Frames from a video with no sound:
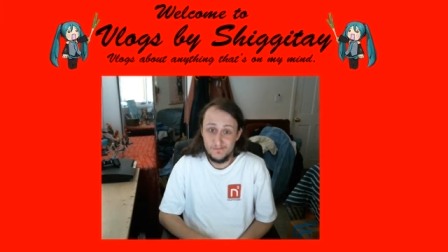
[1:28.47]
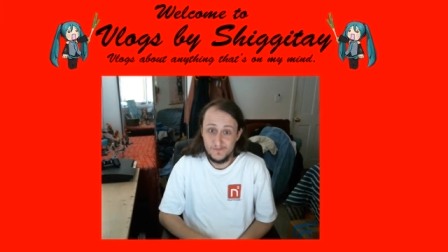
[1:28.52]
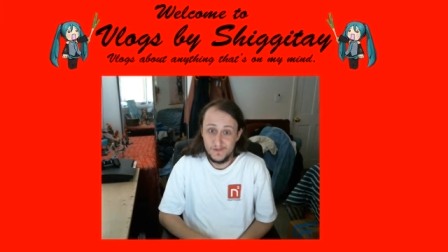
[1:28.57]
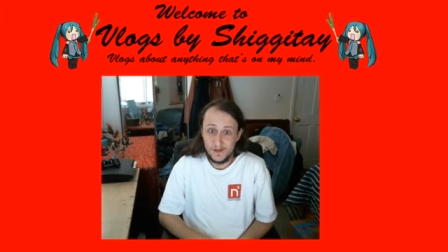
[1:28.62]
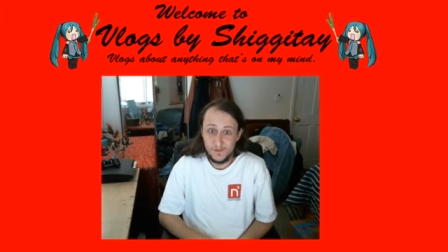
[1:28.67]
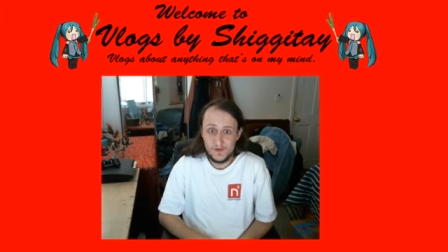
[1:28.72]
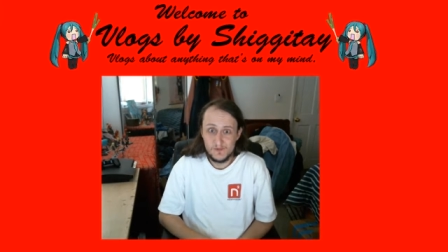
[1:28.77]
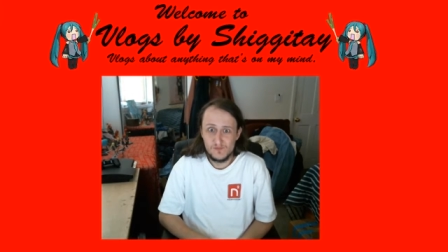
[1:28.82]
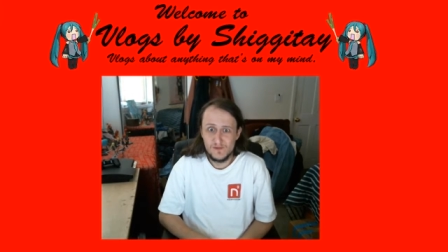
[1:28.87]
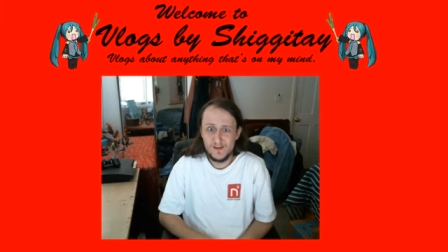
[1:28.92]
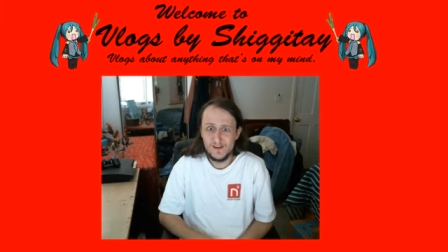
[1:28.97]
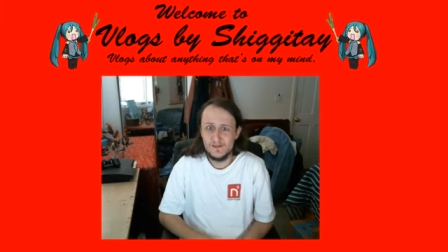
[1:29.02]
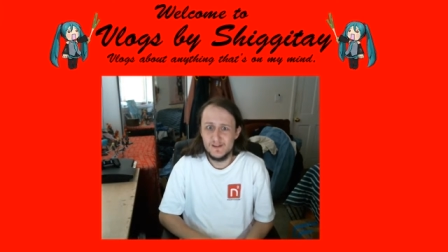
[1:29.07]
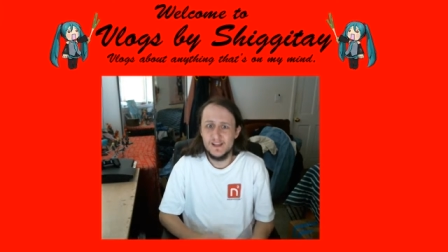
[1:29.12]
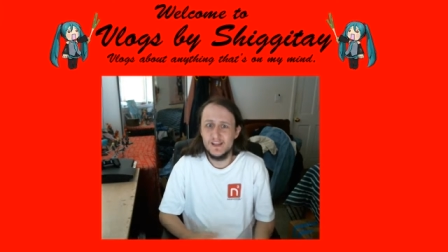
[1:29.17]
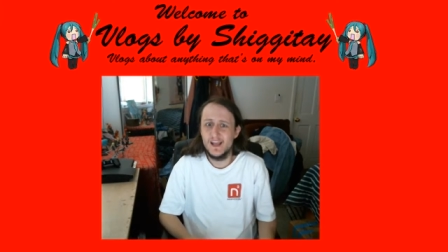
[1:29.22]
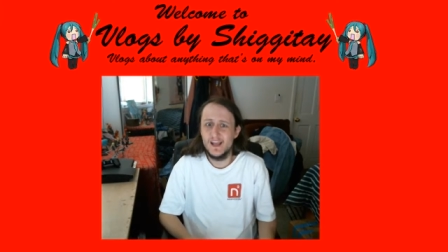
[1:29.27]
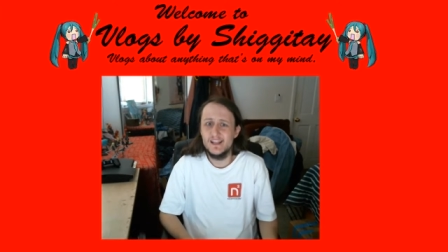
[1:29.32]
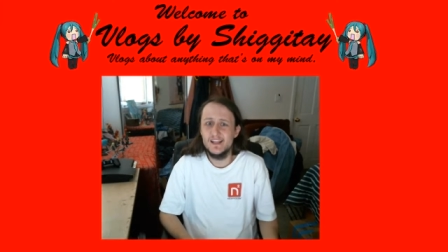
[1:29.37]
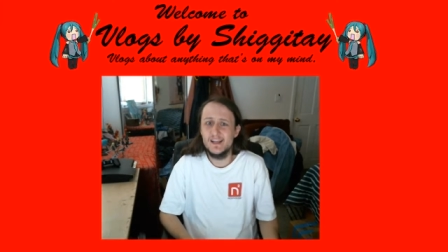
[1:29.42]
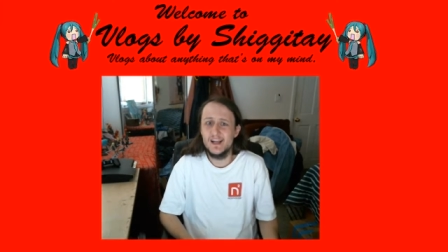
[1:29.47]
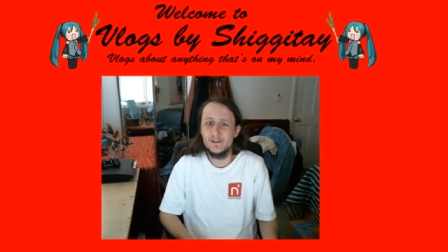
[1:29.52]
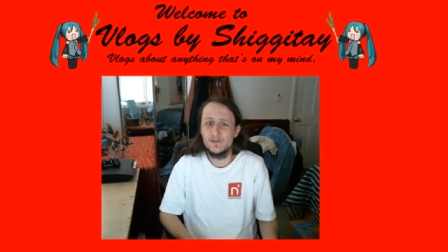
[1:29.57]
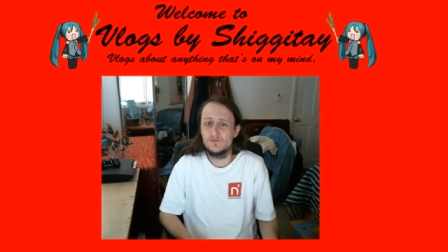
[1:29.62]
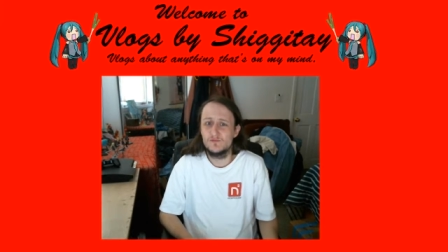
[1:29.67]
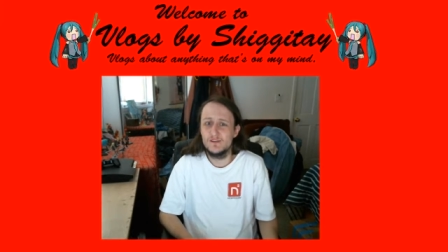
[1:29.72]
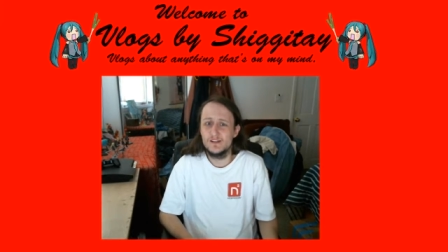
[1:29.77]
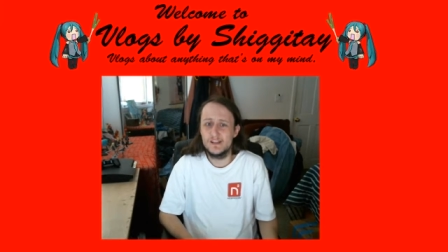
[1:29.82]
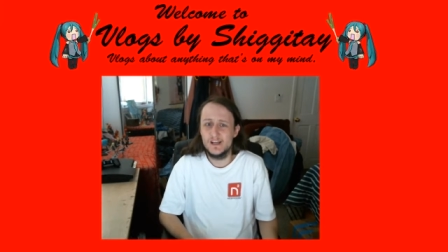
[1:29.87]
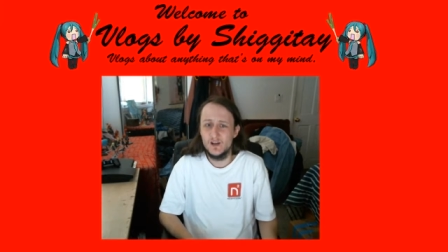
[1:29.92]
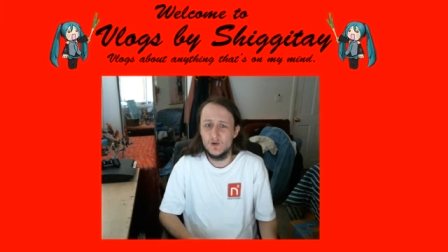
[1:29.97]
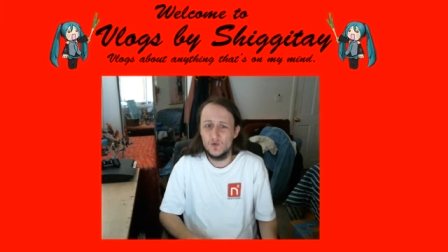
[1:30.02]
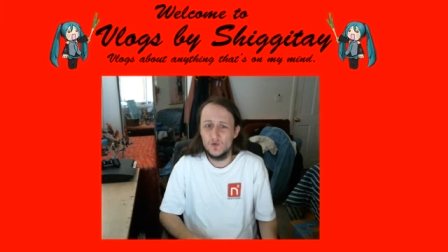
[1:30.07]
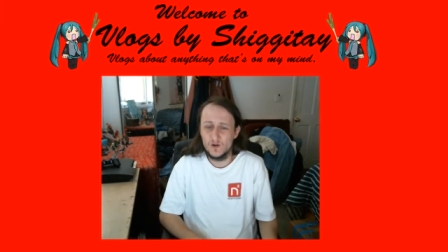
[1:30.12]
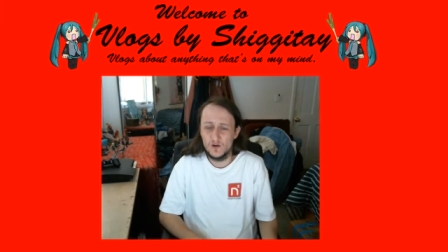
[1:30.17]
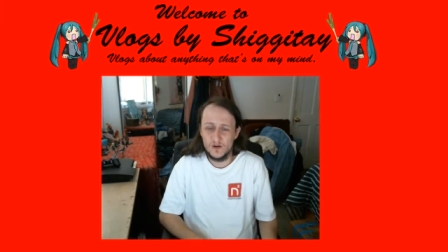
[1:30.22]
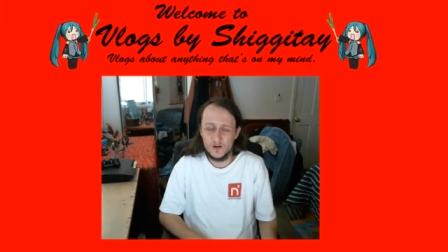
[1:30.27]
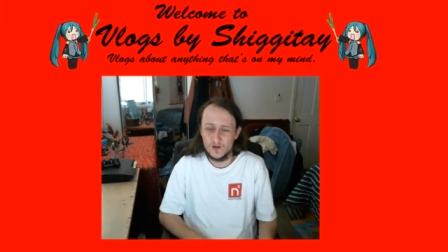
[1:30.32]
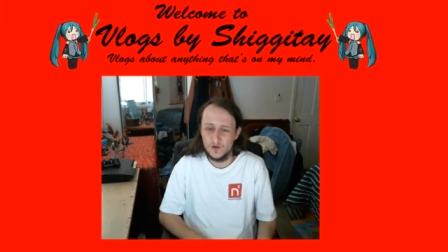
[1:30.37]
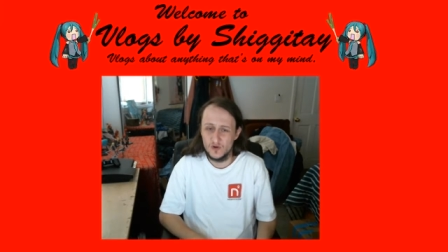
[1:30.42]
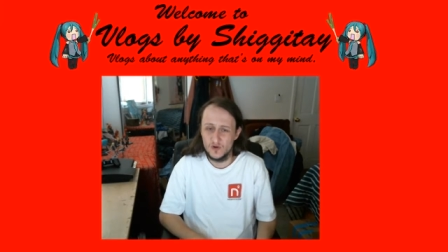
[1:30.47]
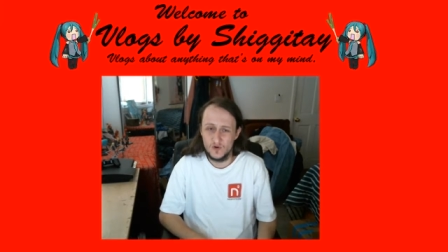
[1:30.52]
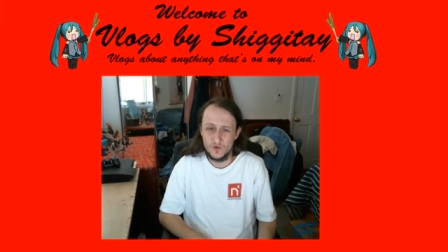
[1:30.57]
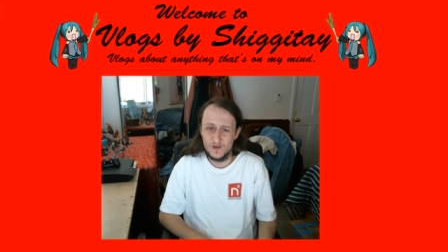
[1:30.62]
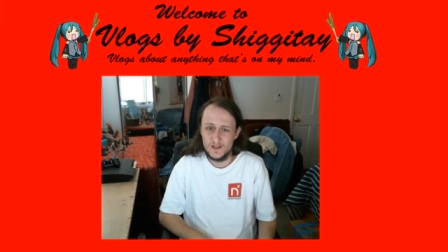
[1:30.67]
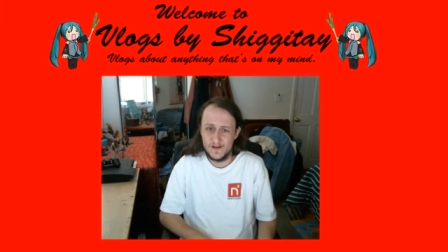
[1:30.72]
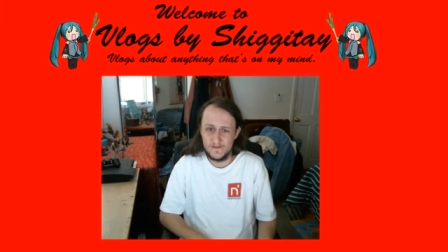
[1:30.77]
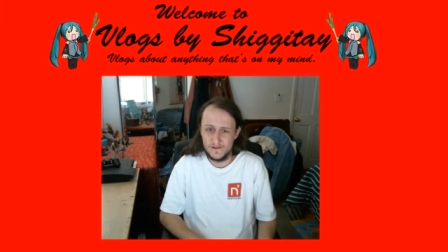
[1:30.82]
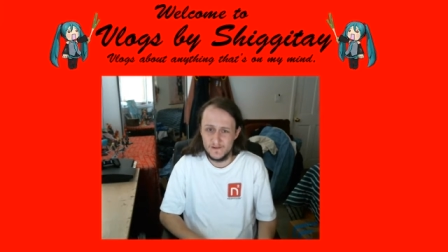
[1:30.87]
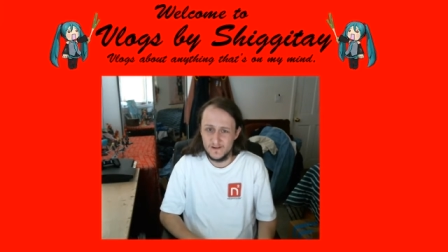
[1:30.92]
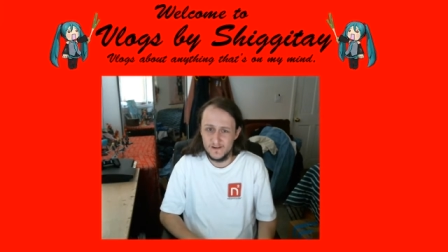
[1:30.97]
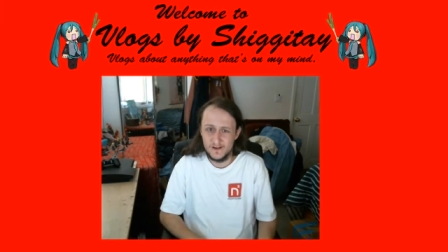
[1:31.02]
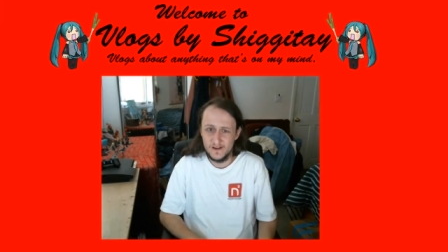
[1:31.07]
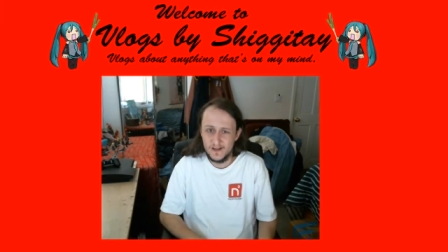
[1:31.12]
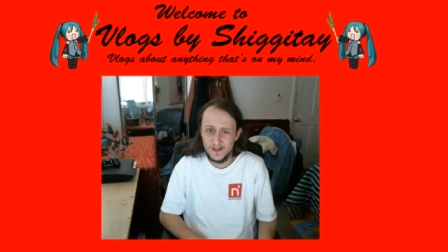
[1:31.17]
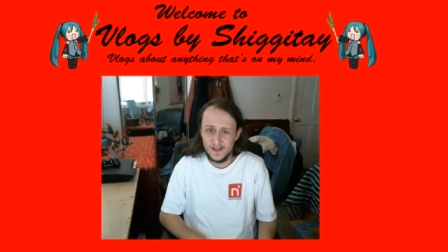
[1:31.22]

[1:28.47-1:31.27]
any kind of retail work or whatever.